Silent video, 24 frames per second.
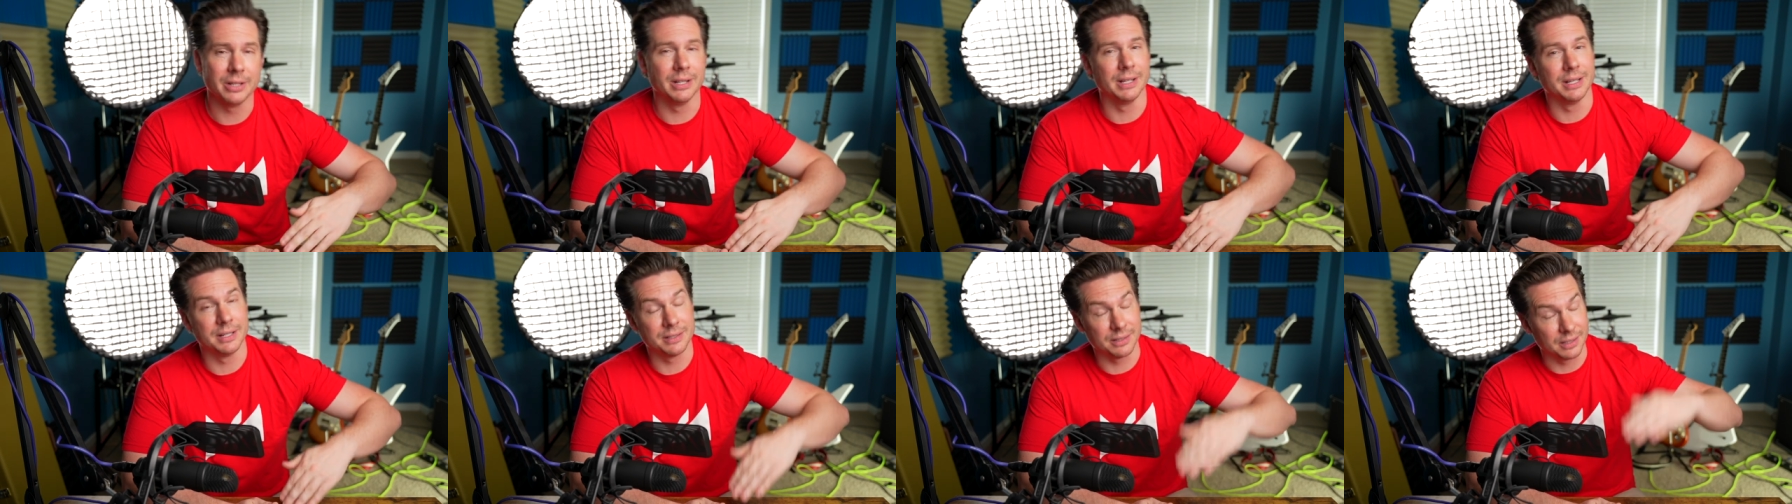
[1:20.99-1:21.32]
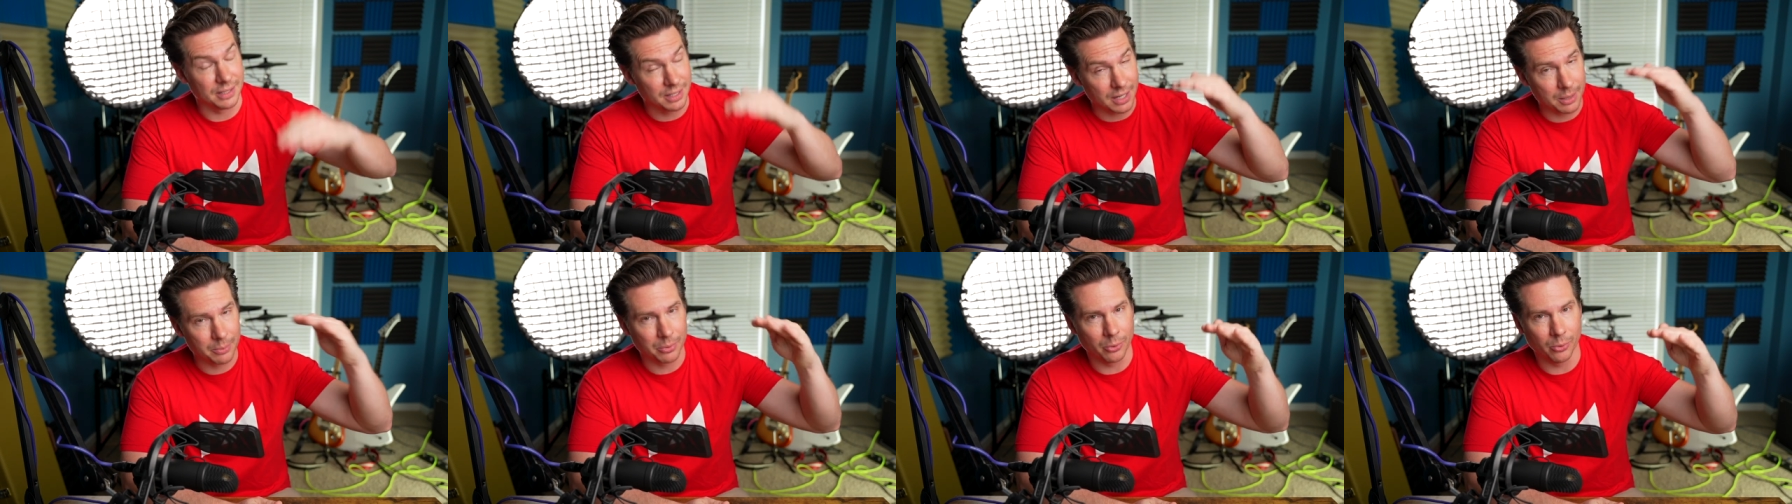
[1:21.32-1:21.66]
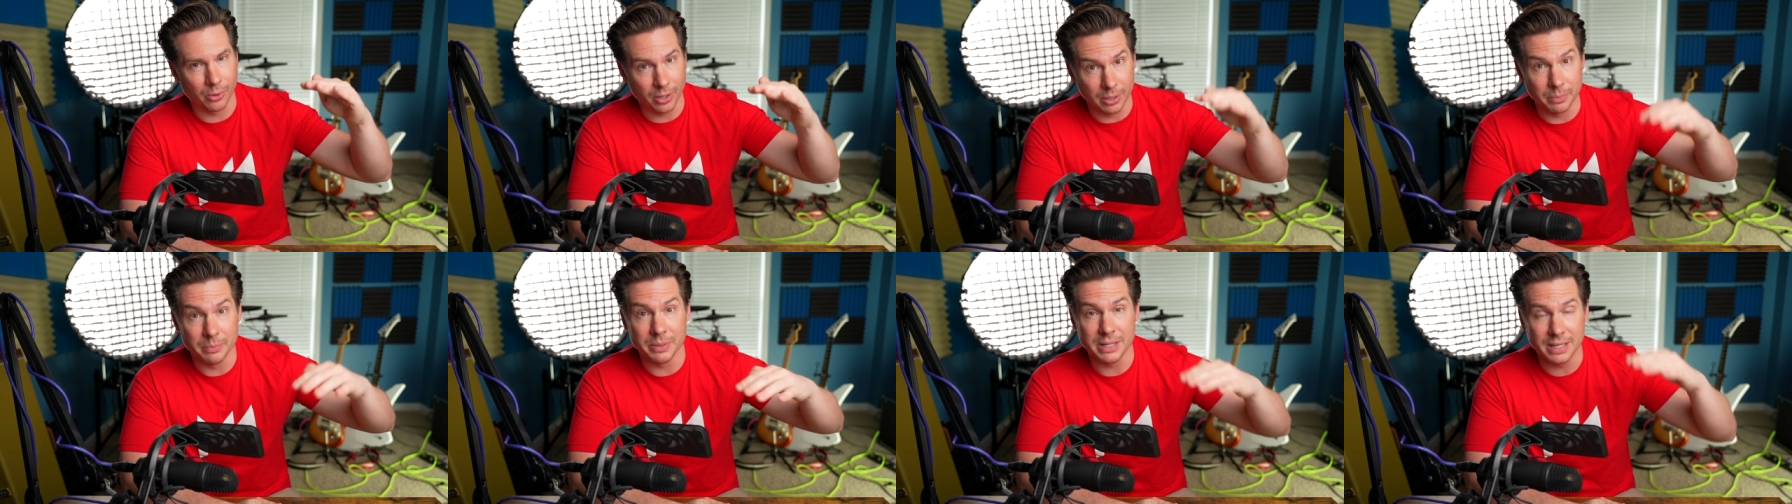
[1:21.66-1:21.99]
on the list to number
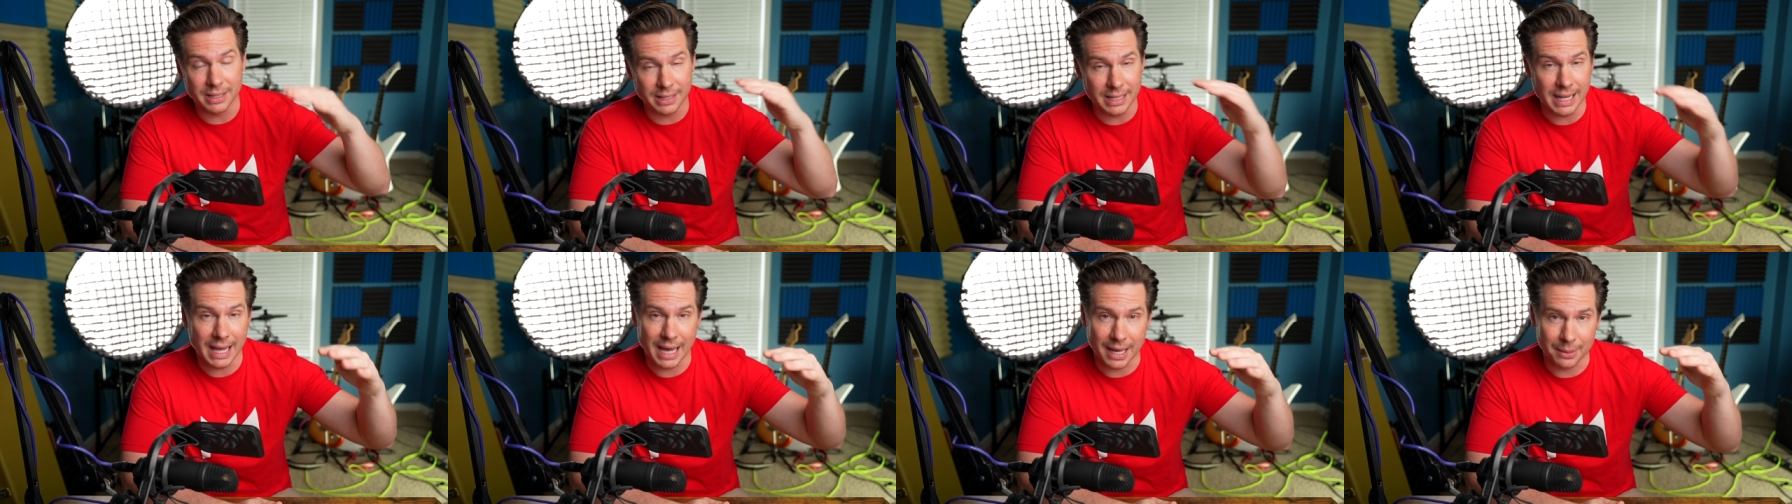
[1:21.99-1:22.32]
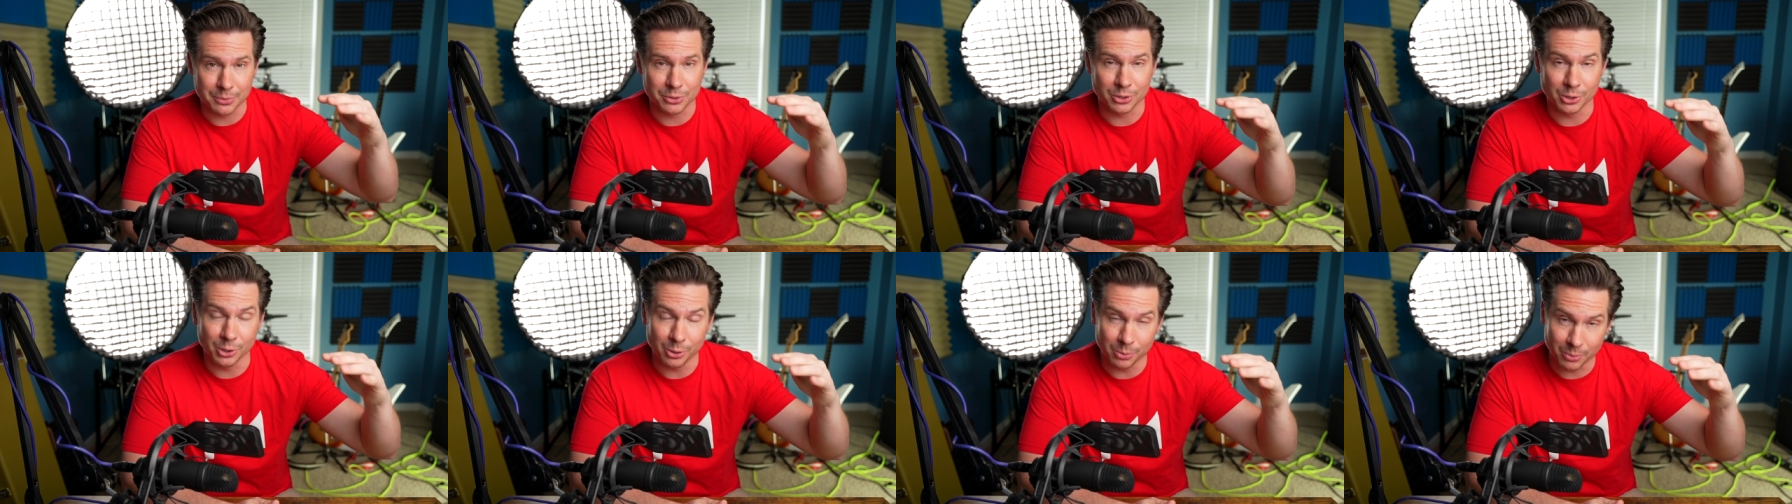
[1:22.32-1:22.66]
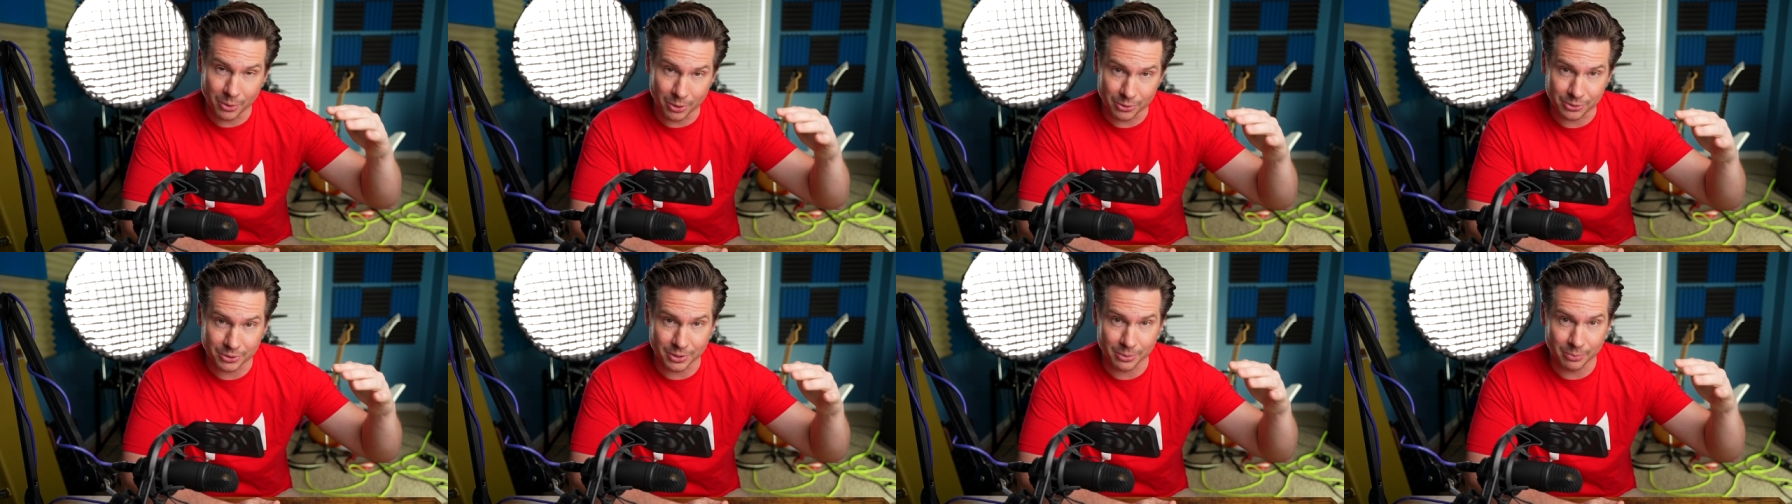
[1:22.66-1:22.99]
one being the absolute
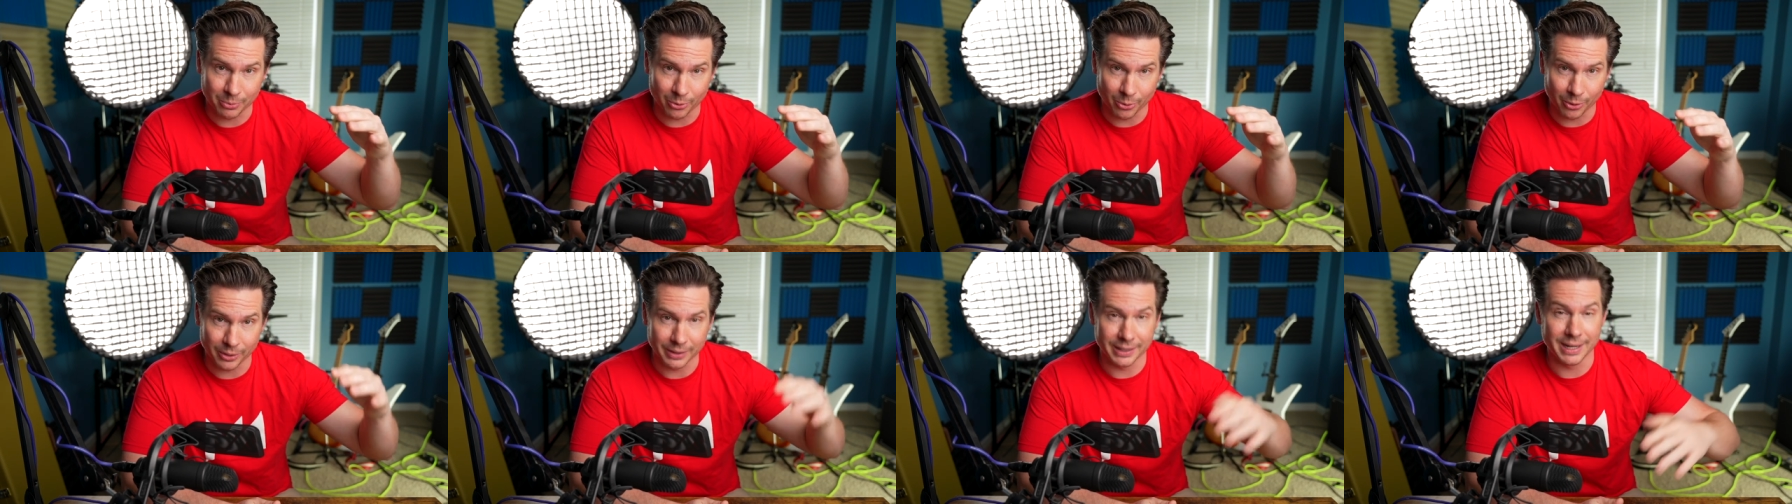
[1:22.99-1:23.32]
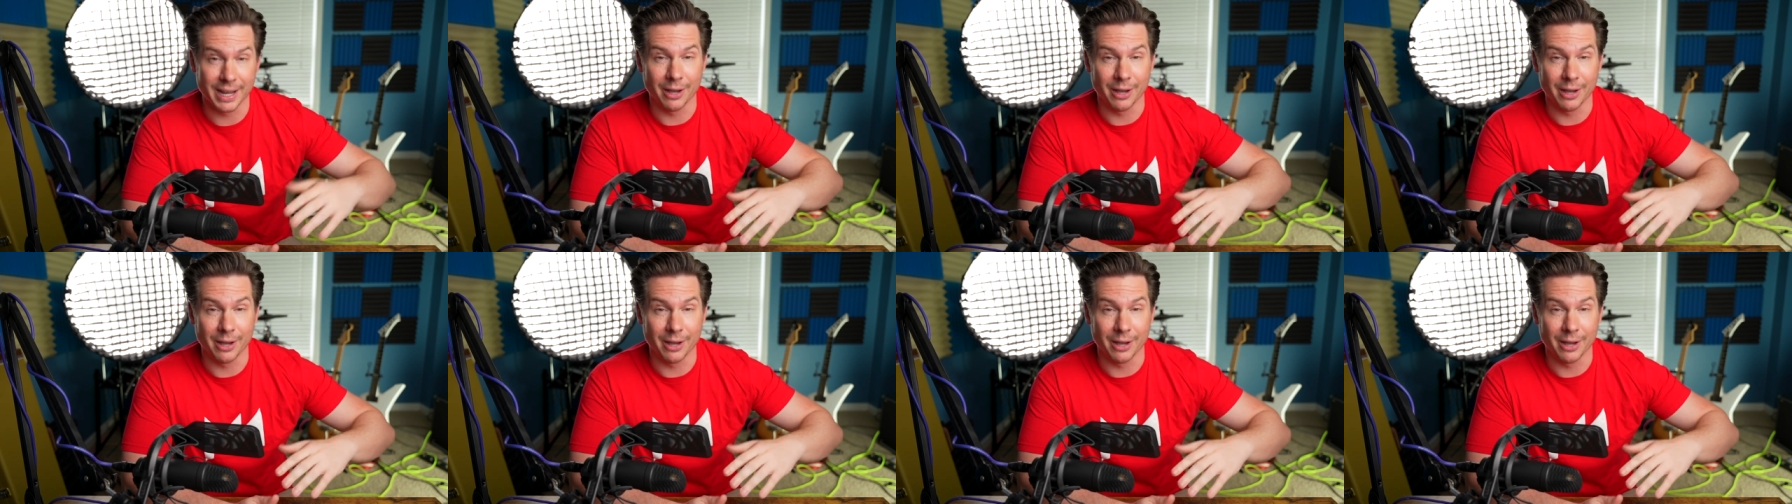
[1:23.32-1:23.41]
most important.